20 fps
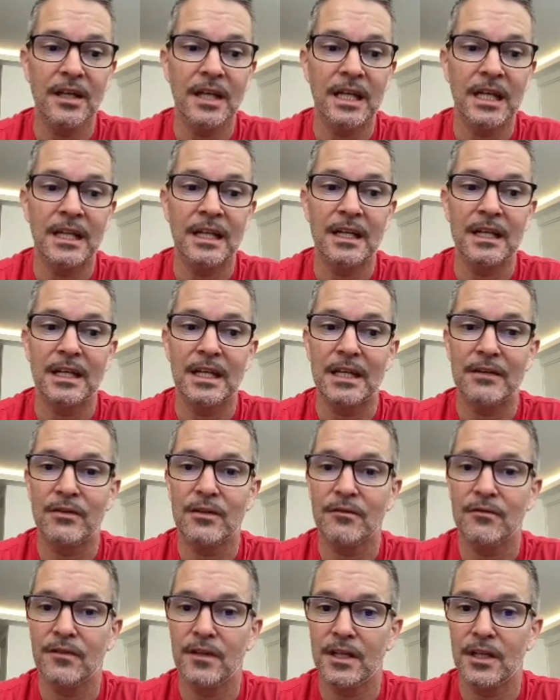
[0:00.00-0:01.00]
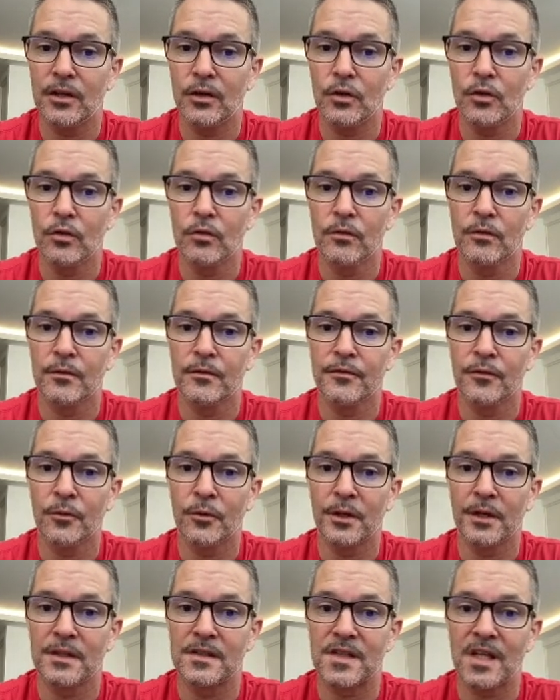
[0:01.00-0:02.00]
in a given video, for
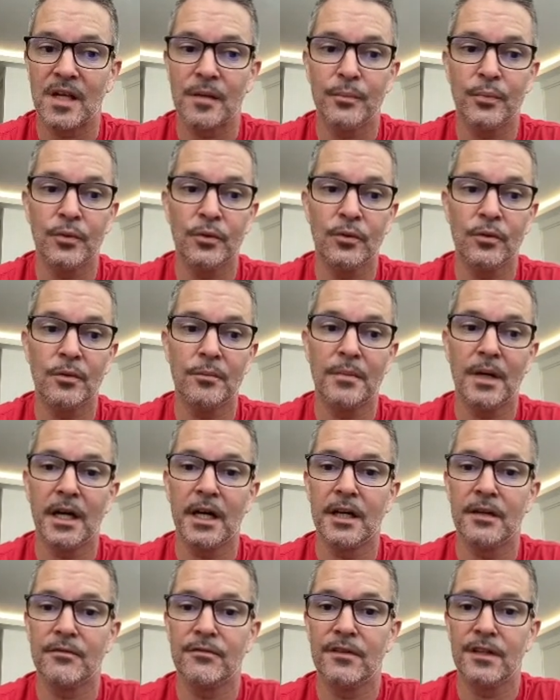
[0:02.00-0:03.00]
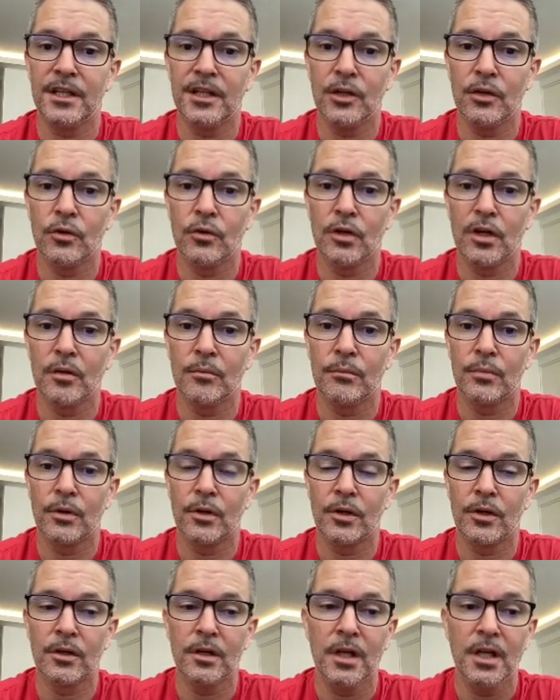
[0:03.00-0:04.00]
example, my video
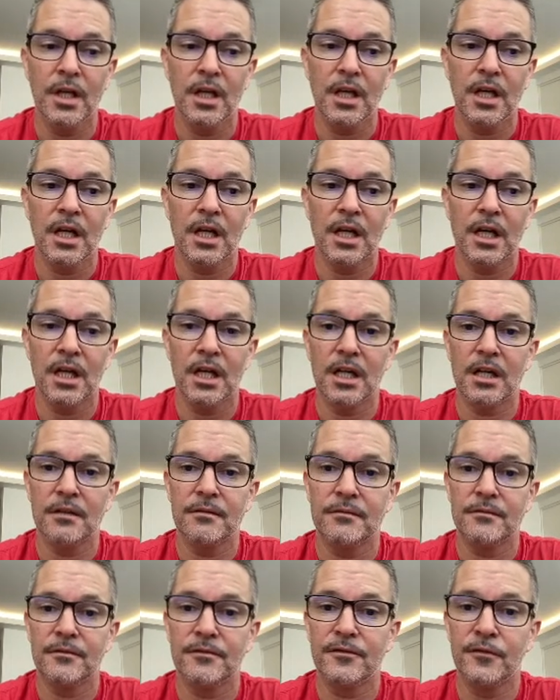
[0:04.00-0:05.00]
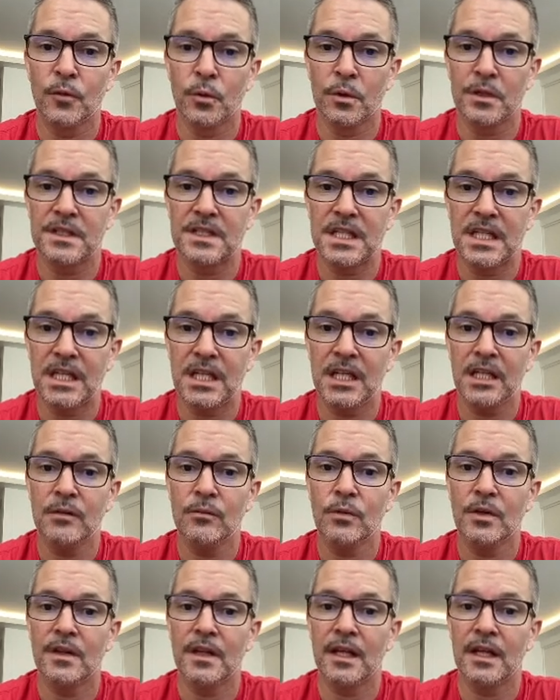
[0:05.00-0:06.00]
number 14
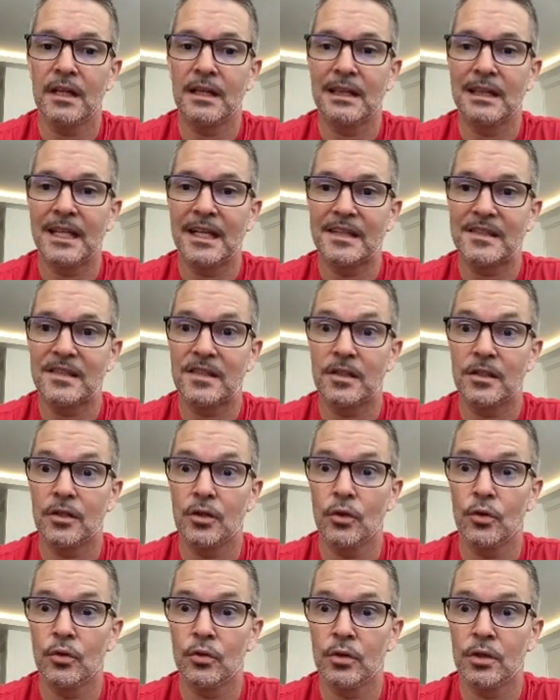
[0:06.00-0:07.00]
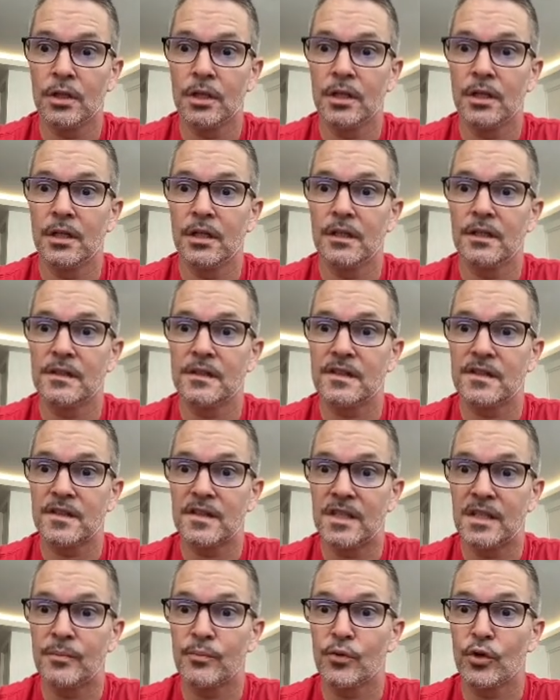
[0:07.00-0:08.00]
with a lesson on
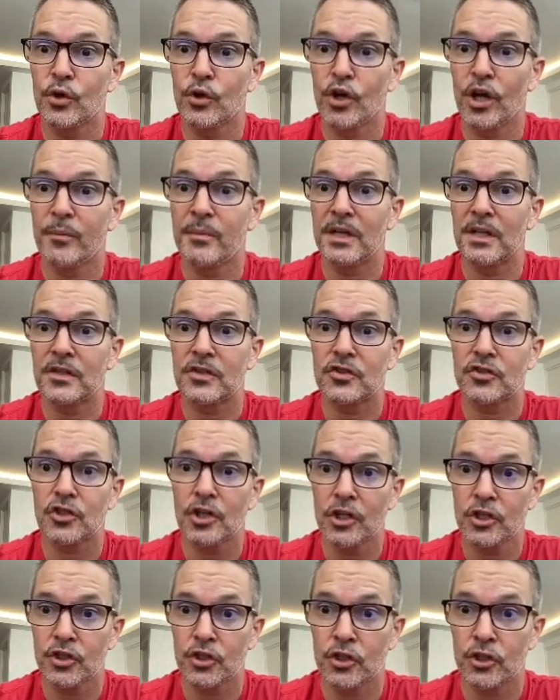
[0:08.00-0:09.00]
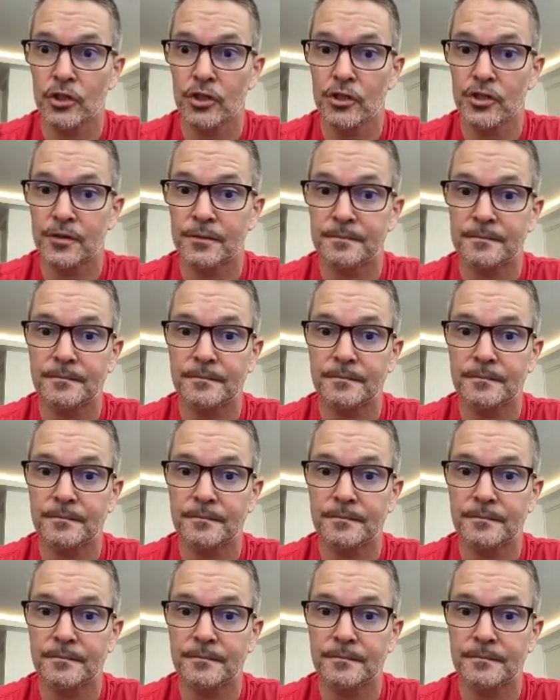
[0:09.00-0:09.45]
C programming structures,